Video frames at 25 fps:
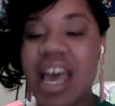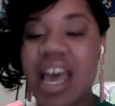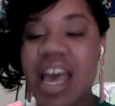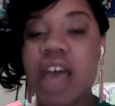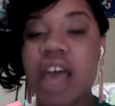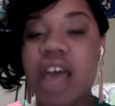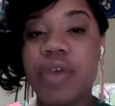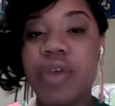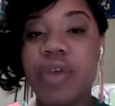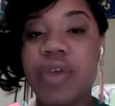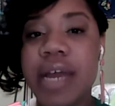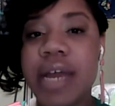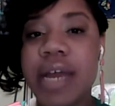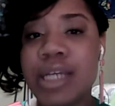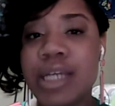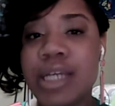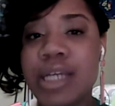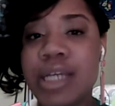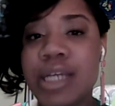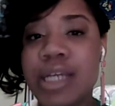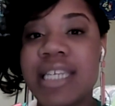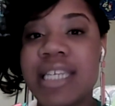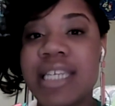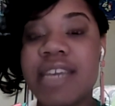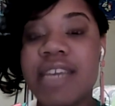If you're
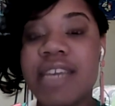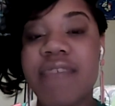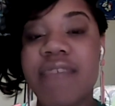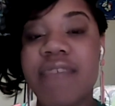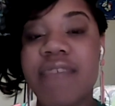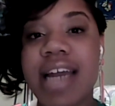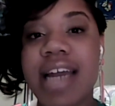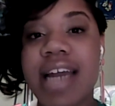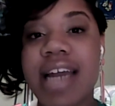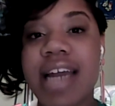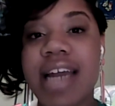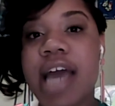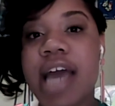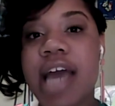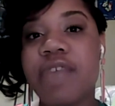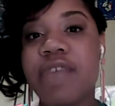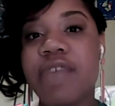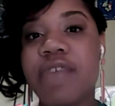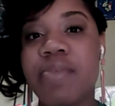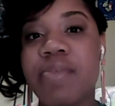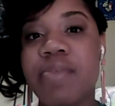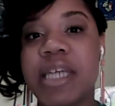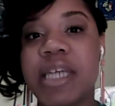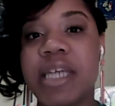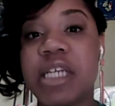interested in finding out
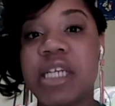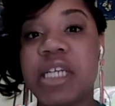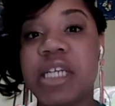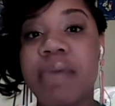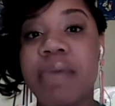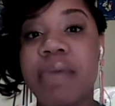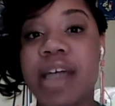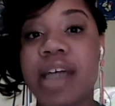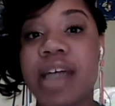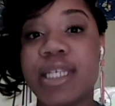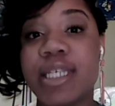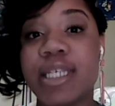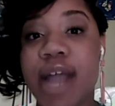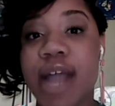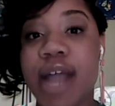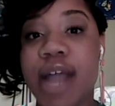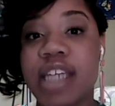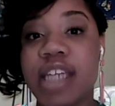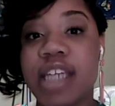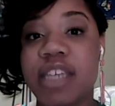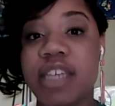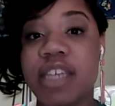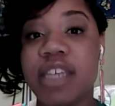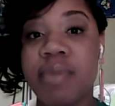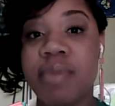information about Star
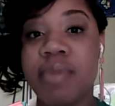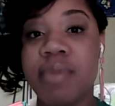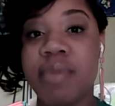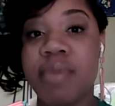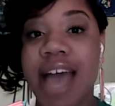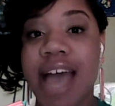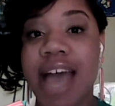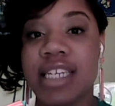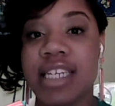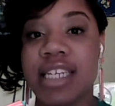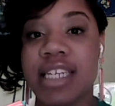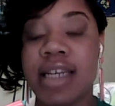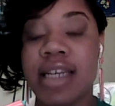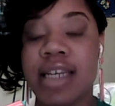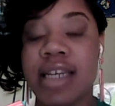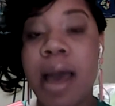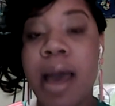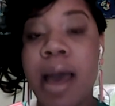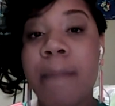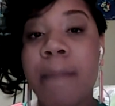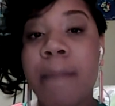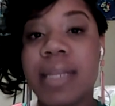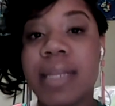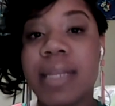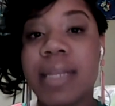Achievement Pageants,
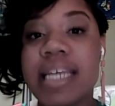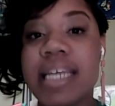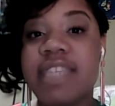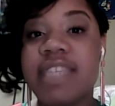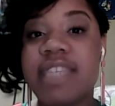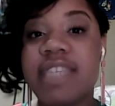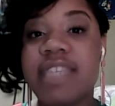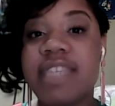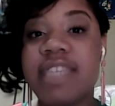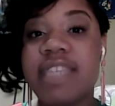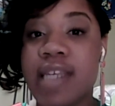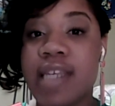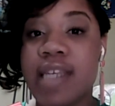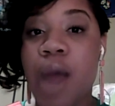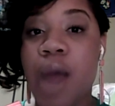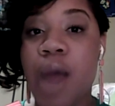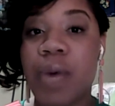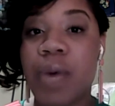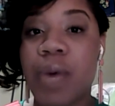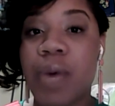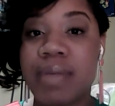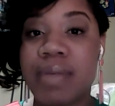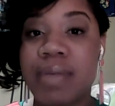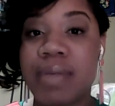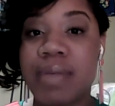please visit our
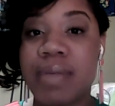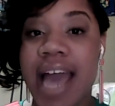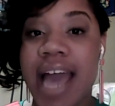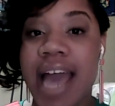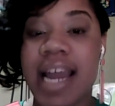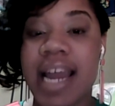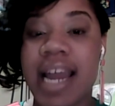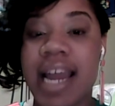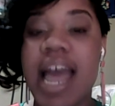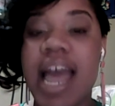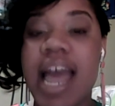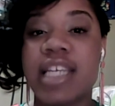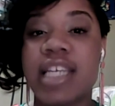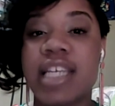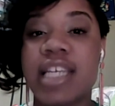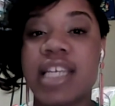website at